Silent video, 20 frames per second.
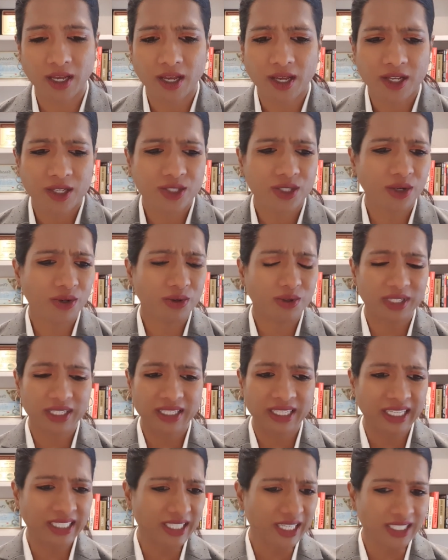So
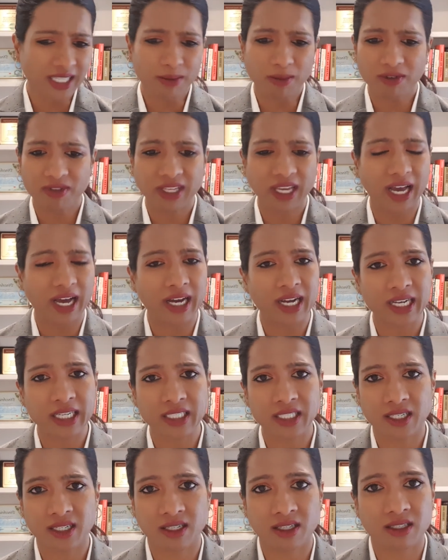these are some of the
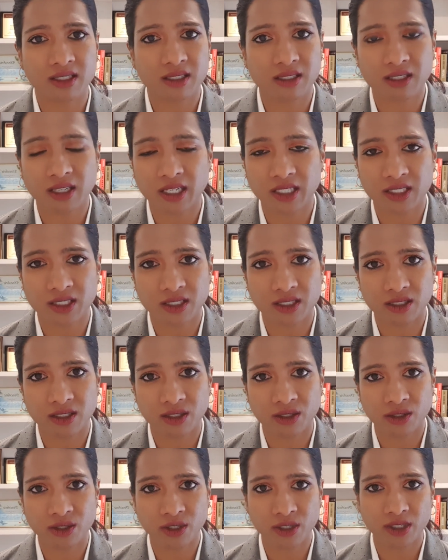ideas that
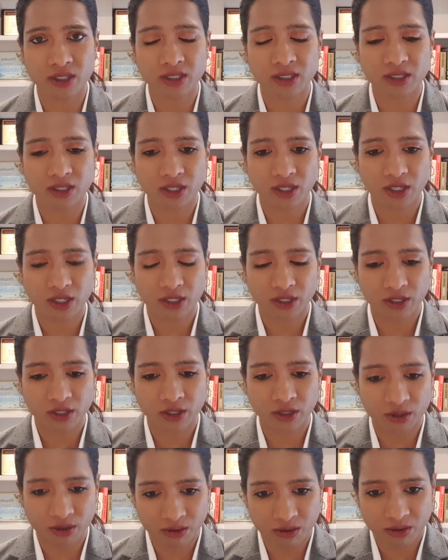you could
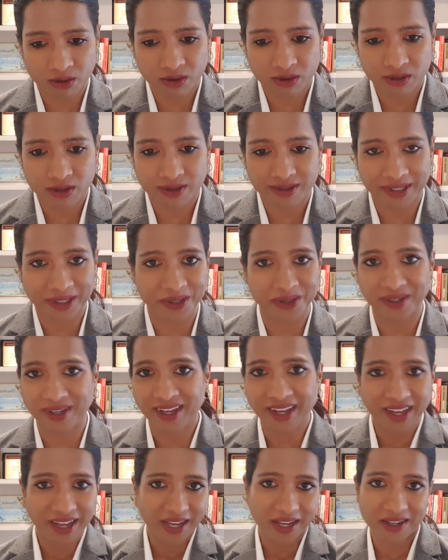use, and
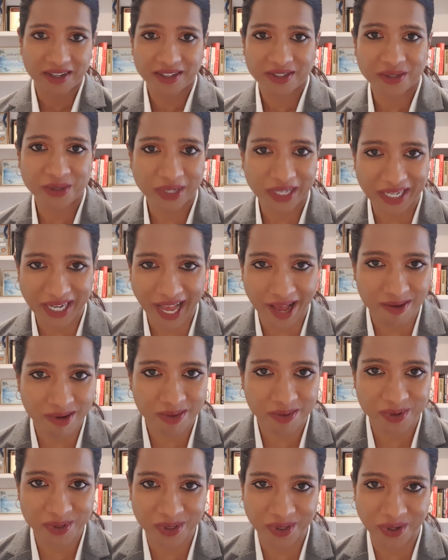you can come
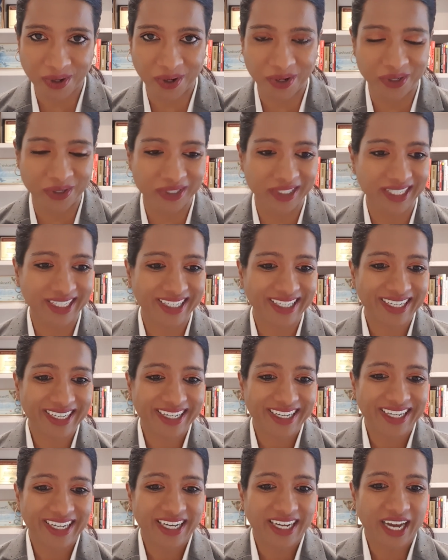up with your own,
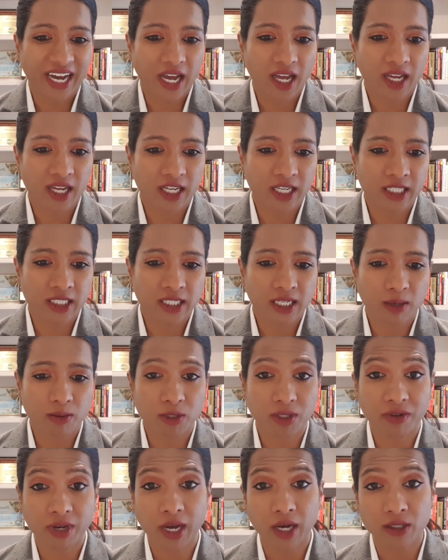in terms
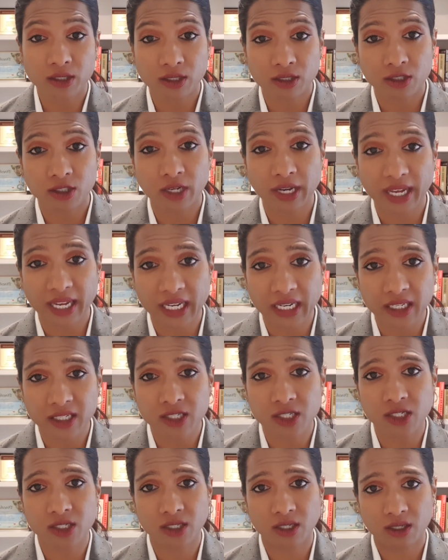of how to
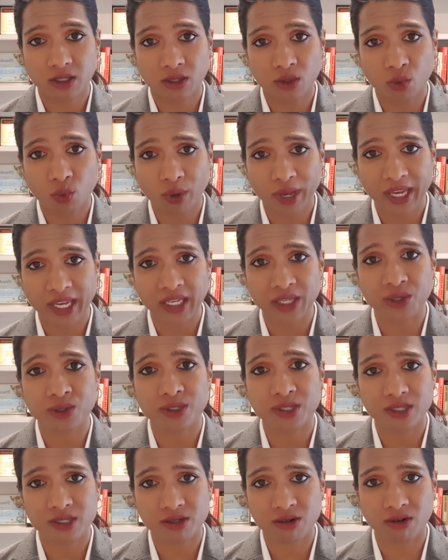change the way you
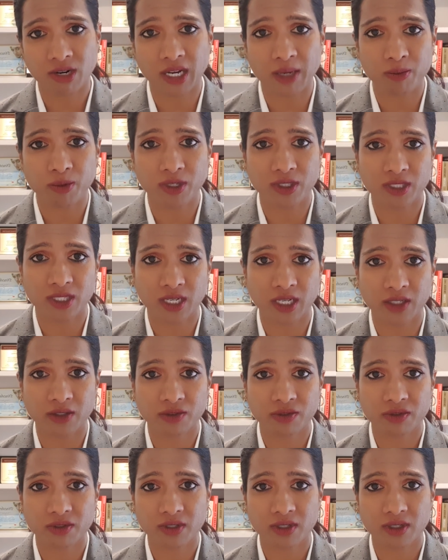describe yourself.